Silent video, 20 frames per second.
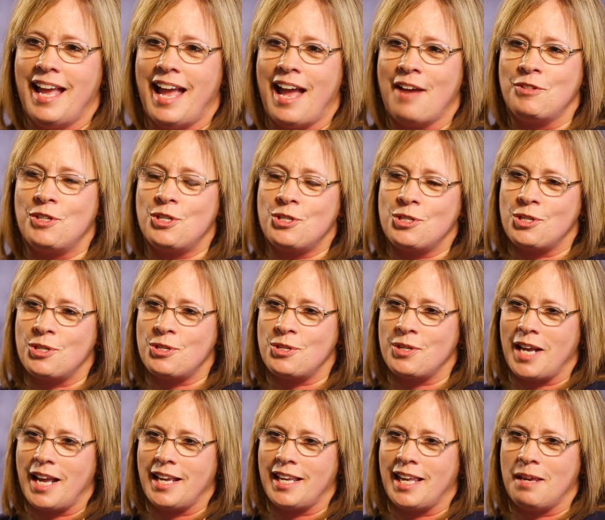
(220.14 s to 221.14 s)
After
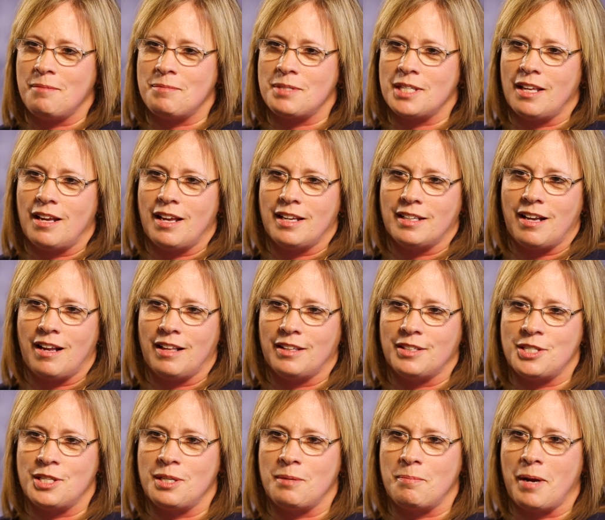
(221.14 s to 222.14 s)
surgery, I came to the
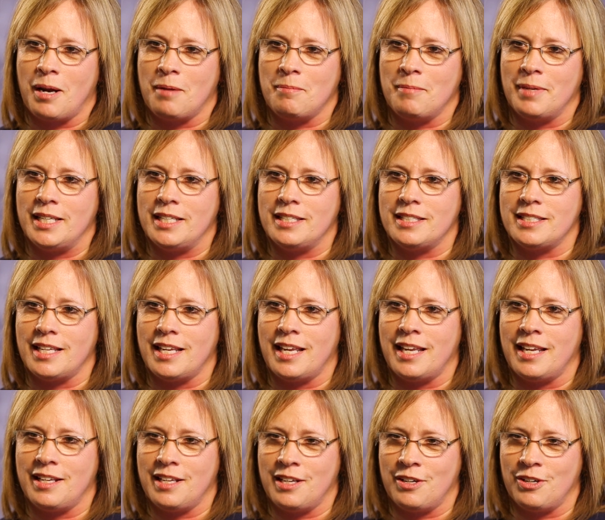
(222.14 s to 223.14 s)
oncology department
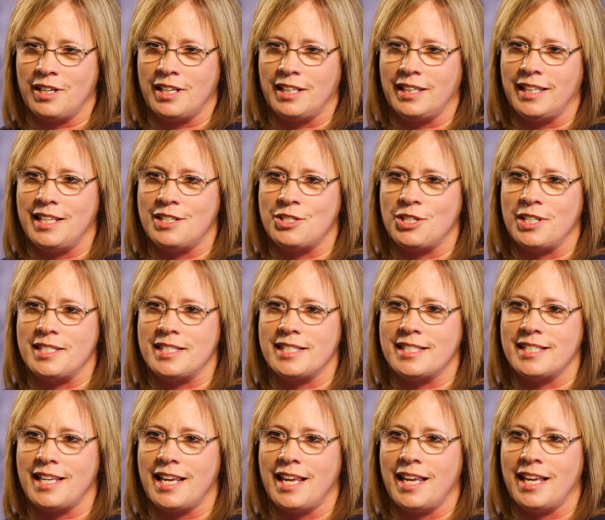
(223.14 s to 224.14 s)
here at
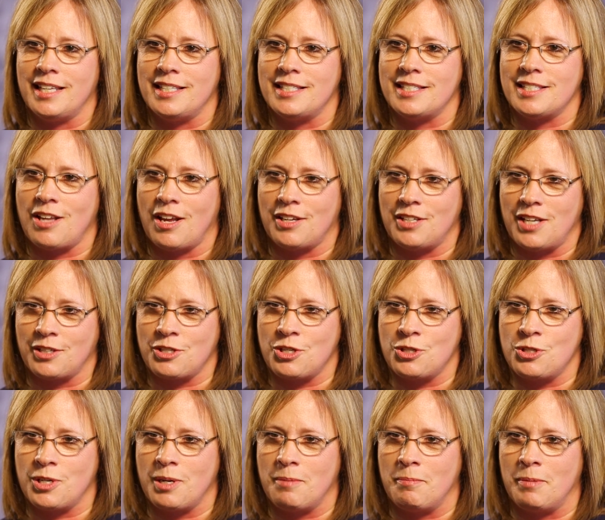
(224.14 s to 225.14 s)
Allegiance and saw
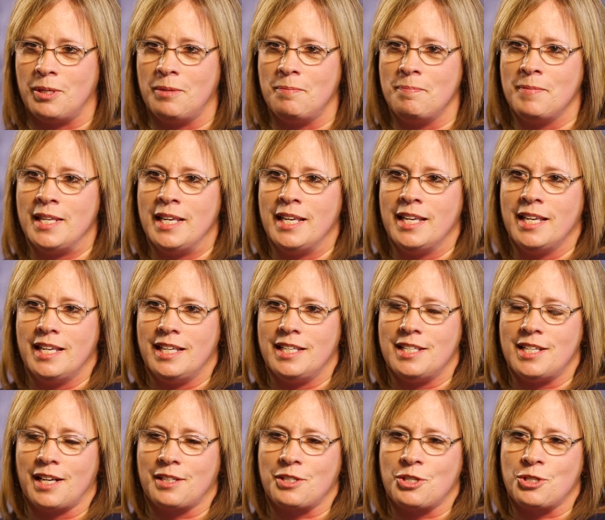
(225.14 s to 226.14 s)
Dr. Trimble,
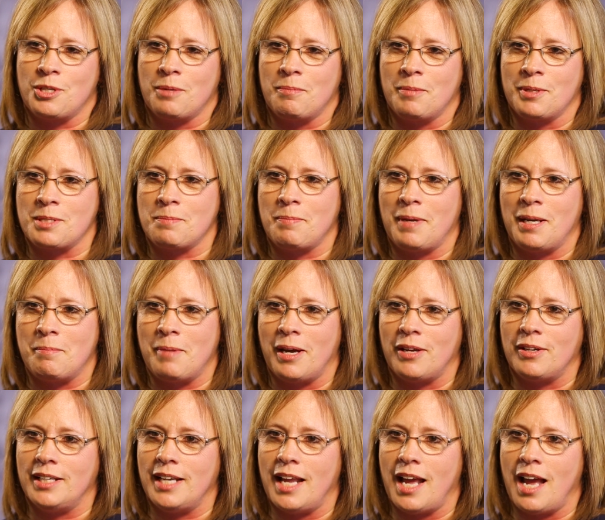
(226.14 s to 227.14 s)
and Dr. Trimble spent
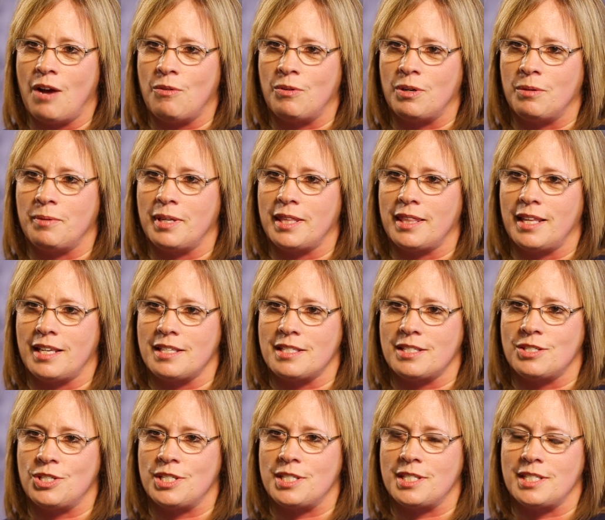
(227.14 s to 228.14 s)
about an hour with
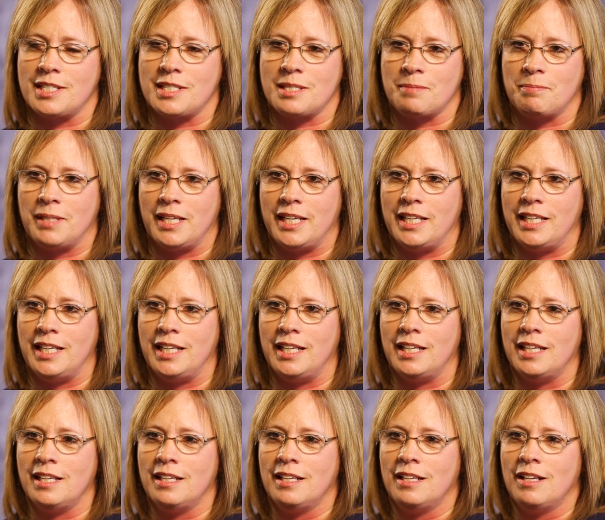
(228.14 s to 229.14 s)
us just
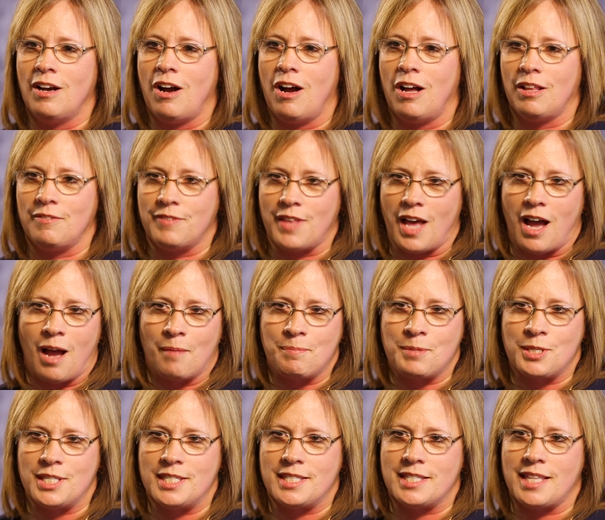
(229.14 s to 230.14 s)
explaining all of the
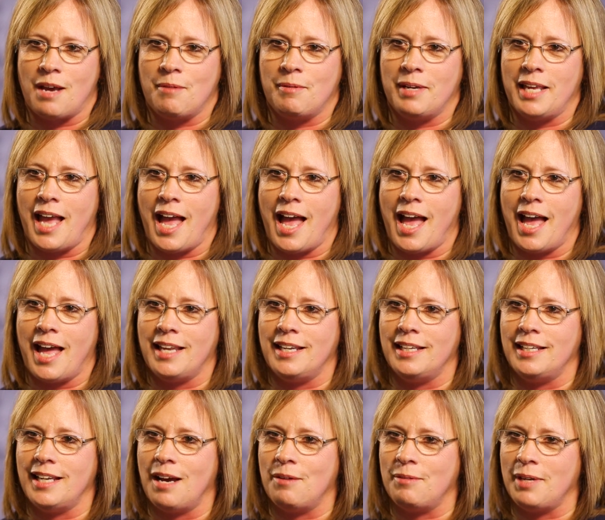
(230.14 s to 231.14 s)
options that we had
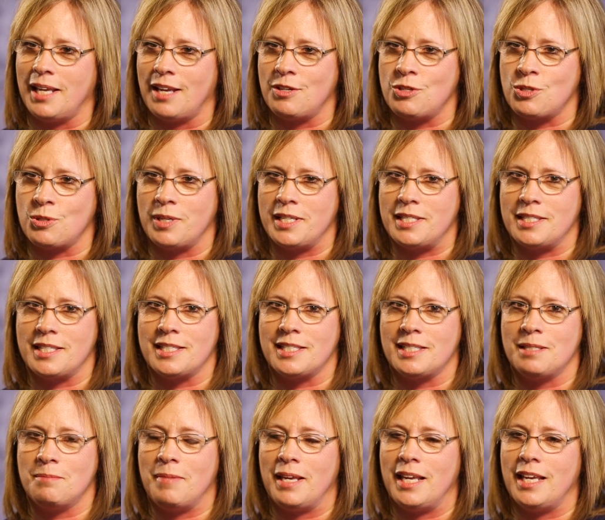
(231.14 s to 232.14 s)
and how we had choices
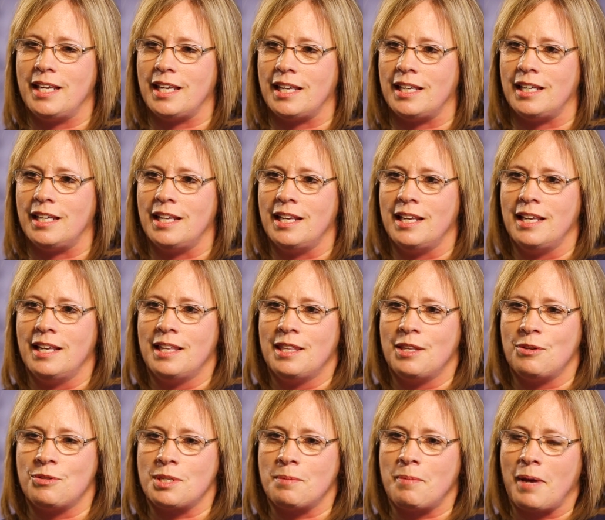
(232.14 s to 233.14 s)
to make, and
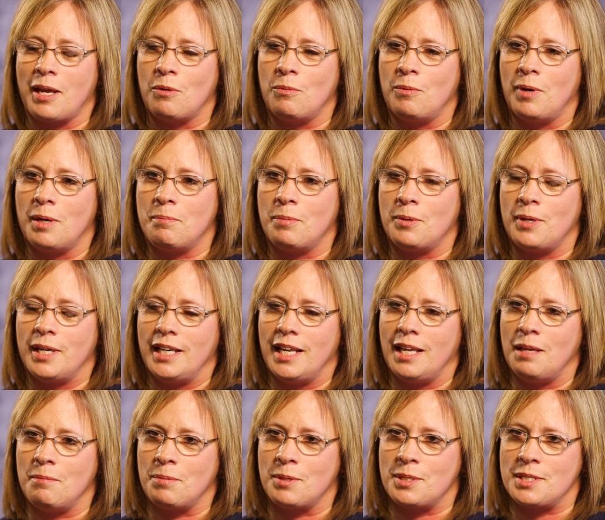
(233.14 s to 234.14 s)
there was about a
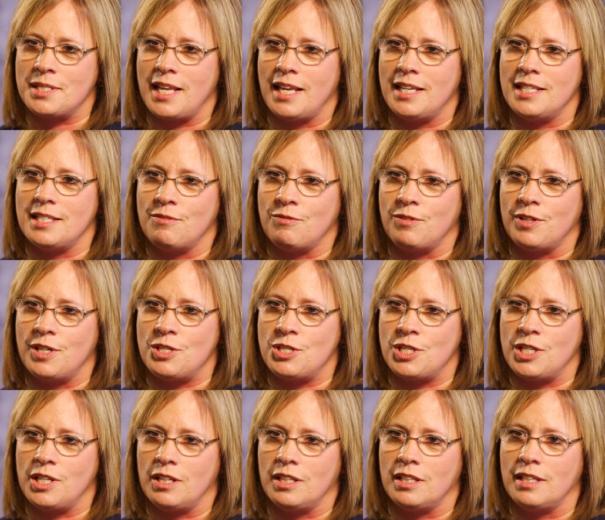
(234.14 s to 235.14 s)
1.8%
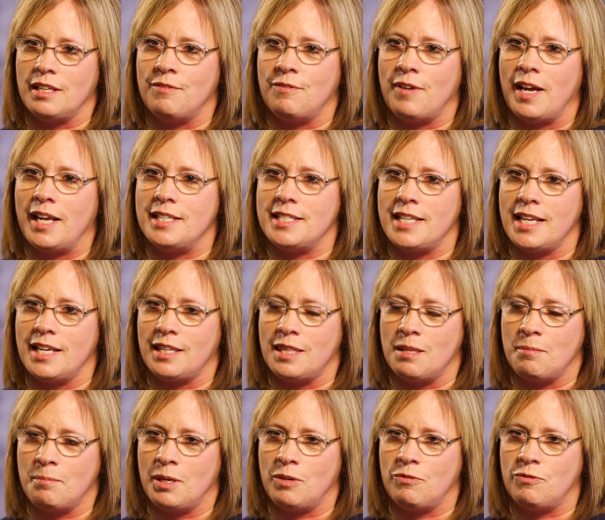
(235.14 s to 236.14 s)
differential if I had taken
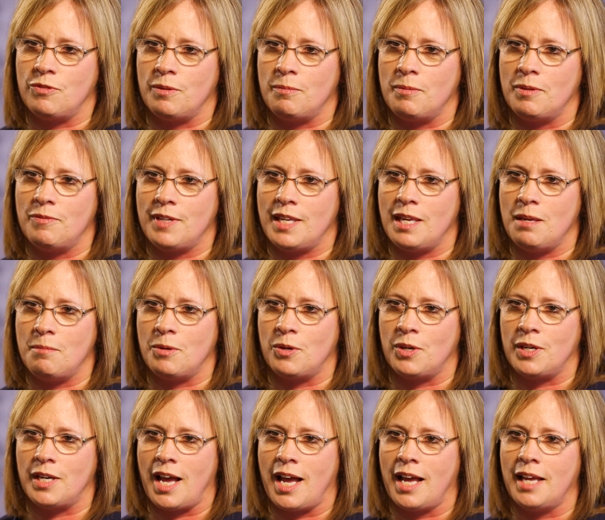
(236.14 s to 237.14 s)
the pill form of chemo
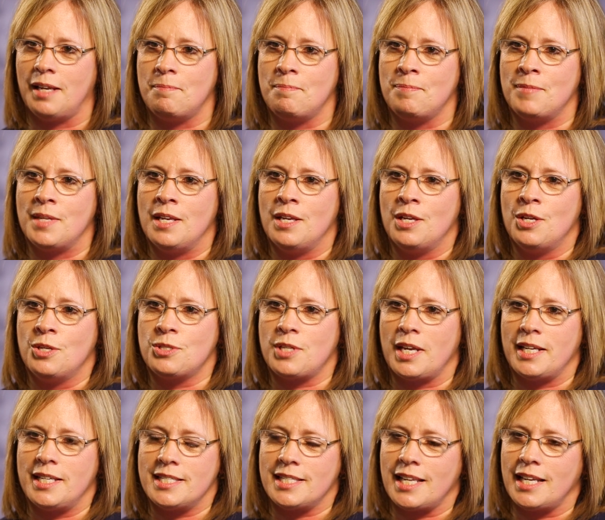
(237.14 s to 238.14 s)
or not.
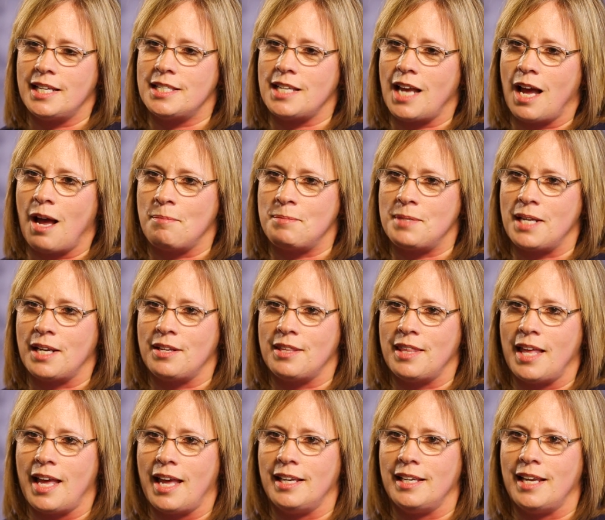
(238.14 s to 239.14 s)
So I decided to opt out
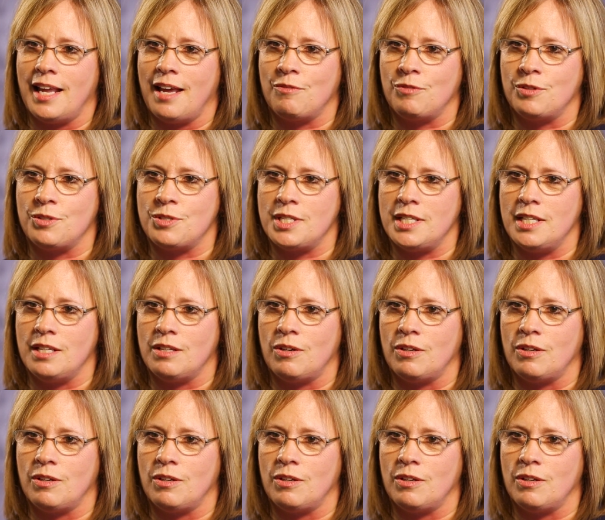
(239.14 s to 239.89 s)
of that and have routine